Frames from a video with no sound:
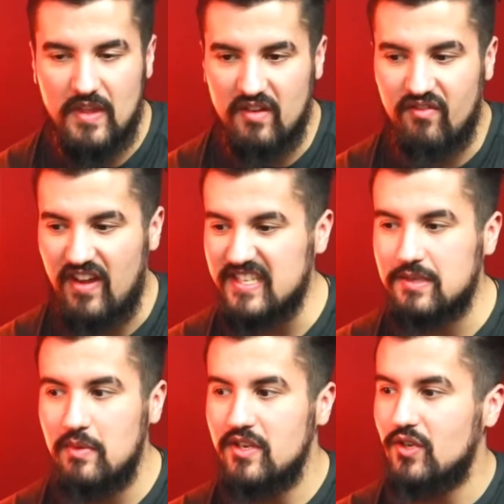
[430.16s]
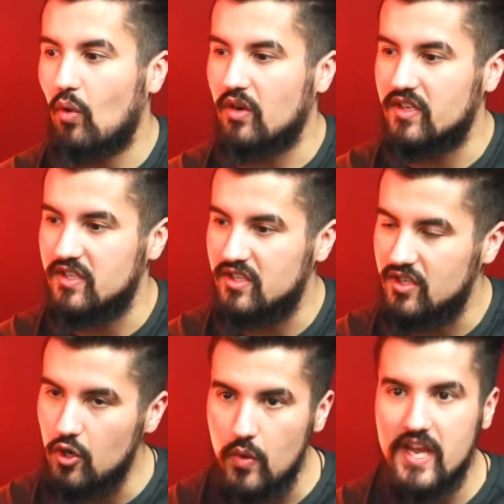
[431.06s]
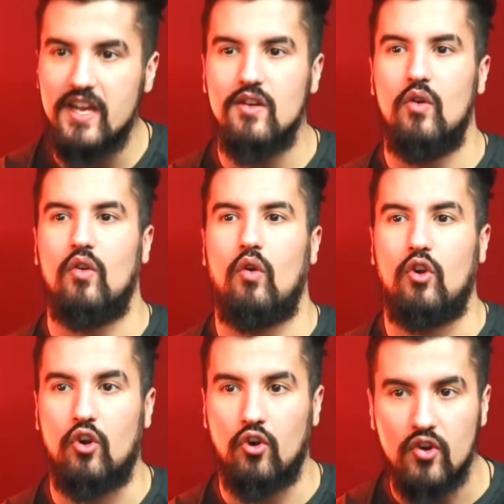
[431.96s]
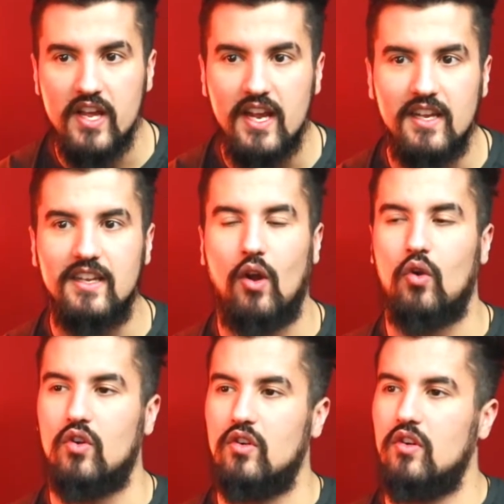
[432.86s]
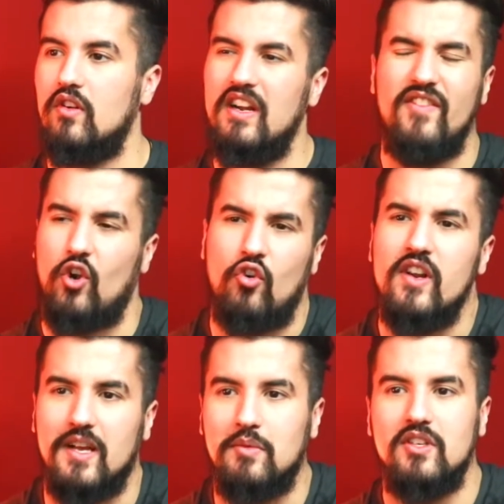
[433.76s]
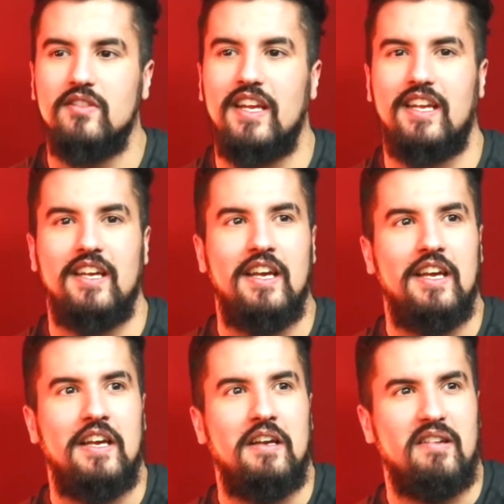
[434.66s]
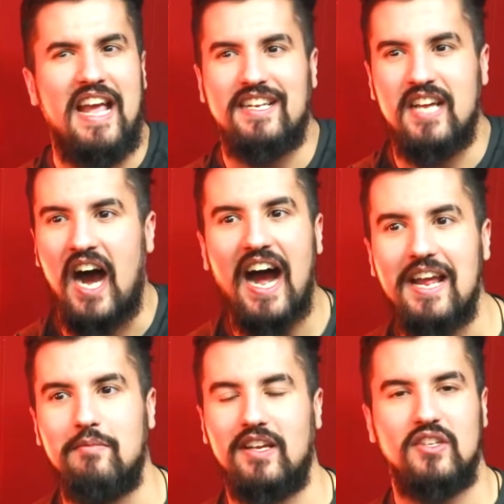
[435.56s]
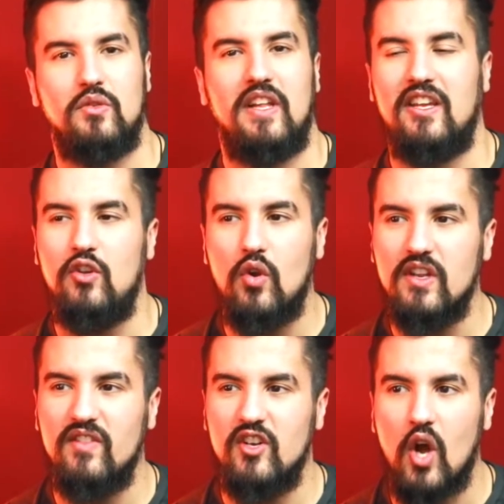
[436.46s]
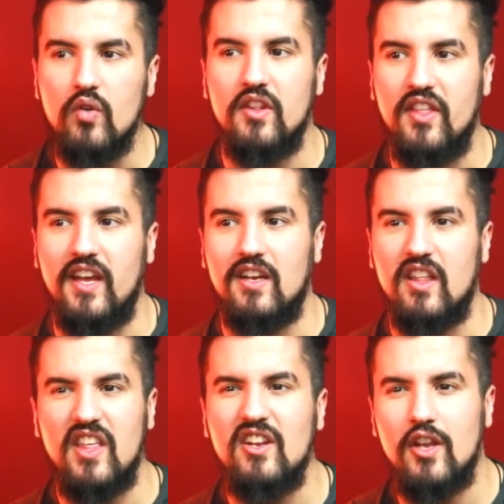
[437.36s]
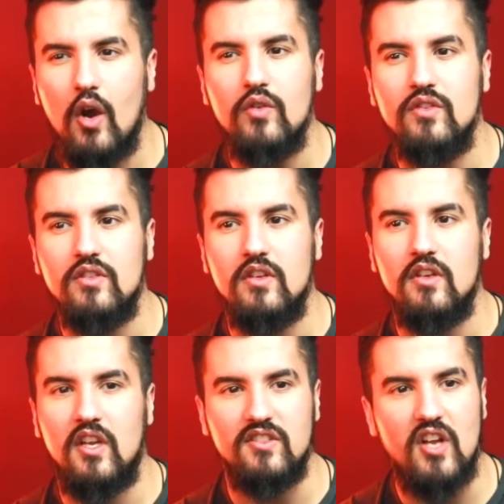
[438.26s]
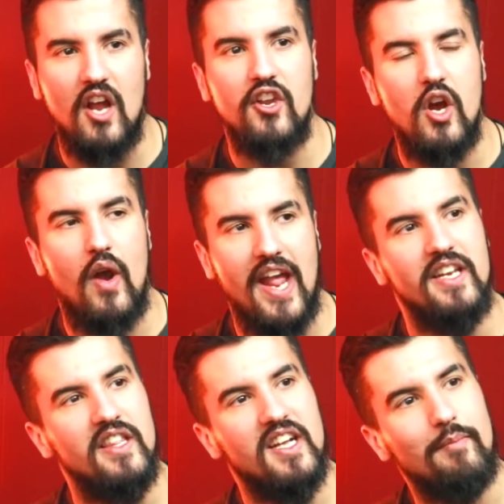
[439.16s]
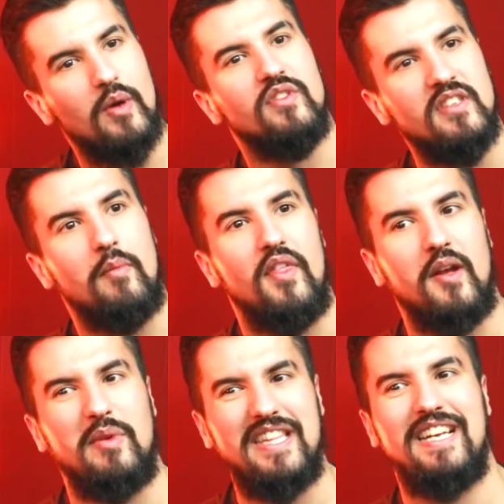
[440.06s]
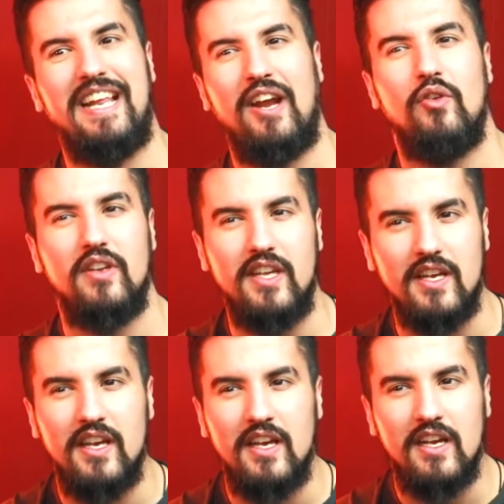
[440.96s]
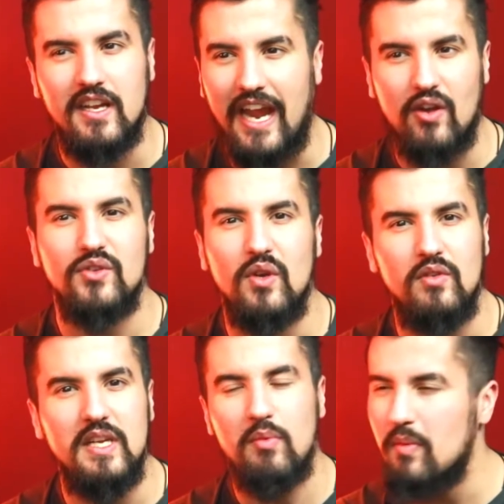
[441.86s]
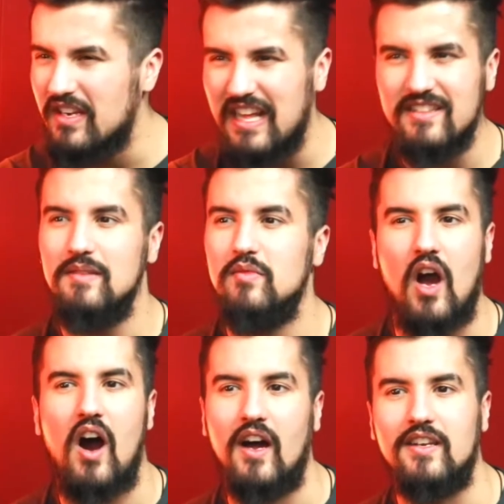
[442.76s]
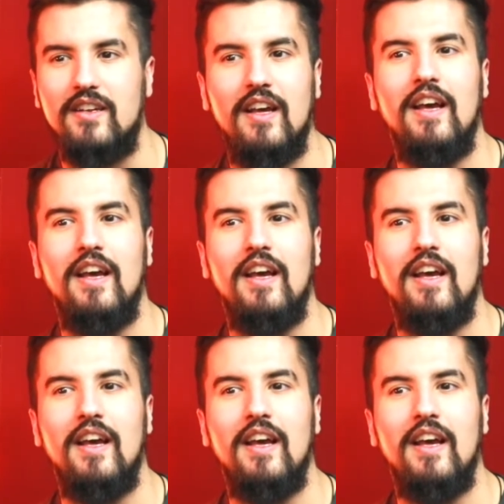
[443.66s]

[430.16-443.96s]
investment or doing or, or earning or, or not even earning, but just like yeah, time. Like just like you don't even know the thing. The thing knows does not know anything about something, but then inherently cares so deeply about it. That seems odd.